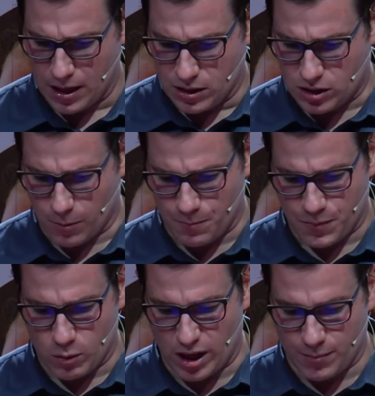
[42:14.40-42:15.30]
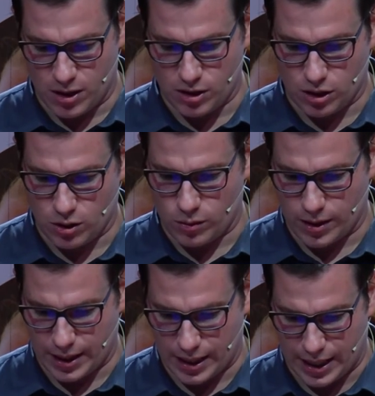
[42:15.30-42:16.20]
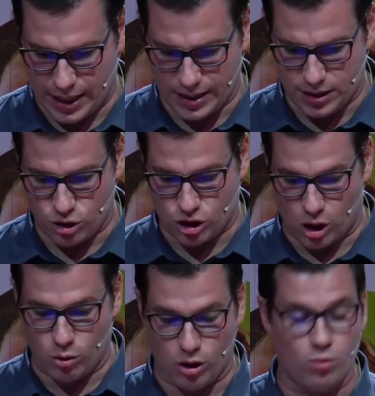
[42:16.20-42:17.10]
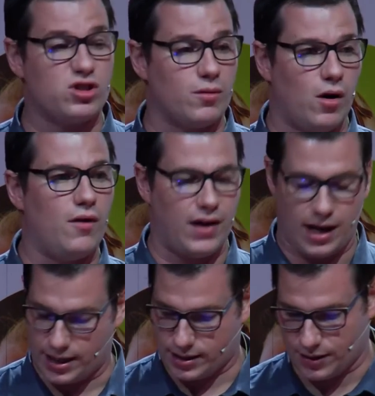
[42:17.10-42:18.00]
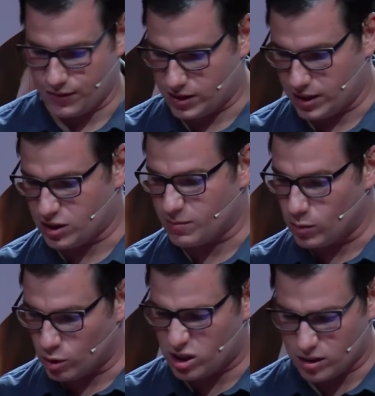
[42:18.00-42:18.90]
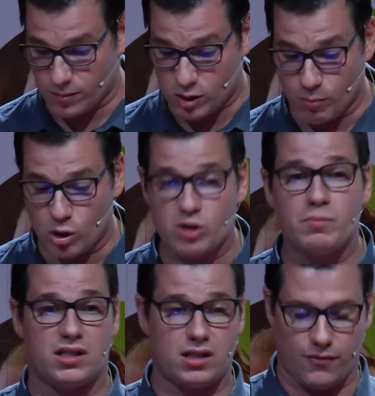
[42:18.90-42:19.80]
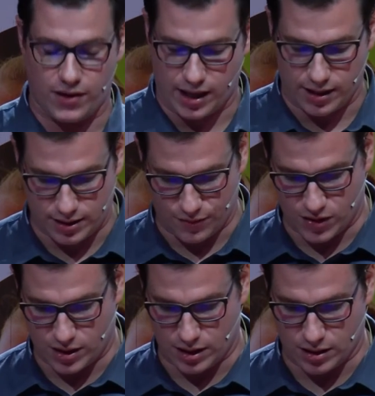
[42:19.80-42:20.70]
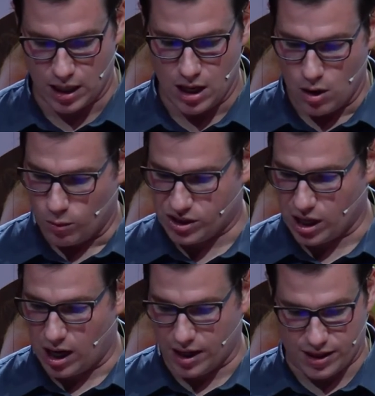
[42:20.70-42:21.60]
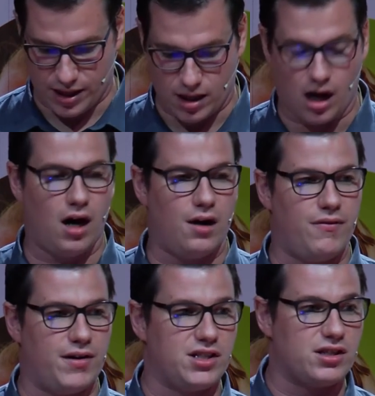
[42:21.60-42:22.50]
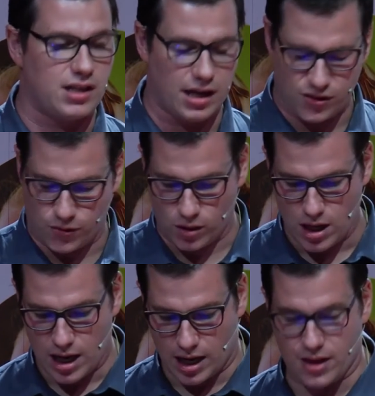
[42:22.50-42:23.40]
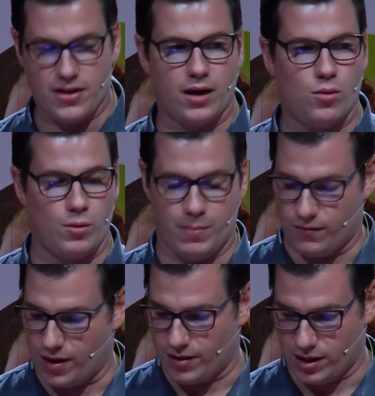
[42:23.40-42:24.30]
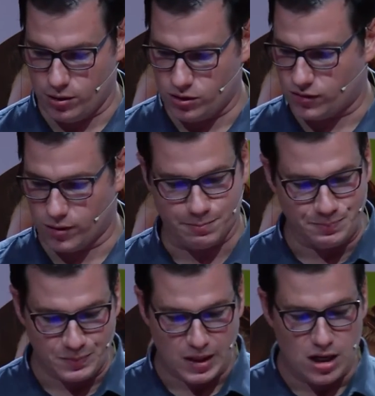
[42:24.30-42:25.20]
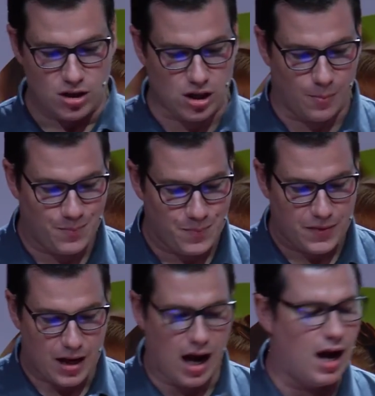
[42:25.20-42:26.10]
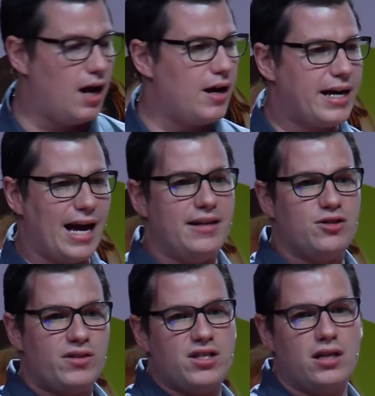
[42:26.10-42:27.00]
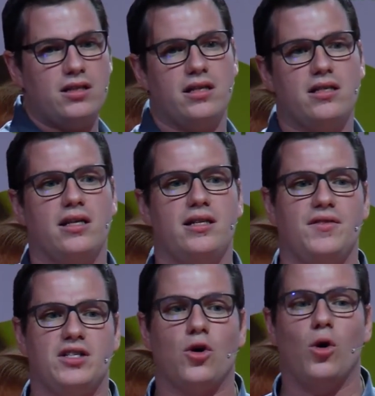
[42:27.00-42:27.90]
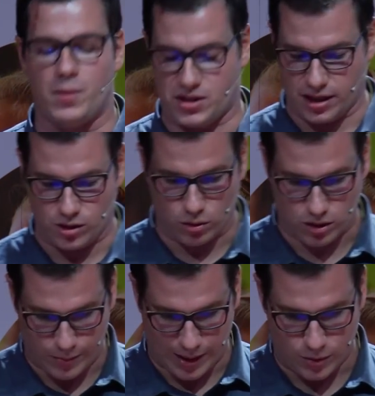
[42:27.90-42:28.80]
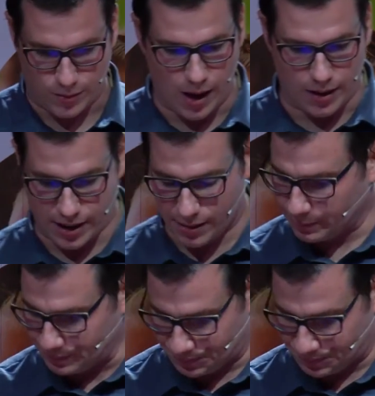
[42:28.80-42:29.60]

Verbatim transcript: So what I'm going to do is show you some other activities, more, some, some more specific activities, which I think are very successful and I think would be very useful. So, Uh, again, let's return to this idea of this corpus I talked about, okay,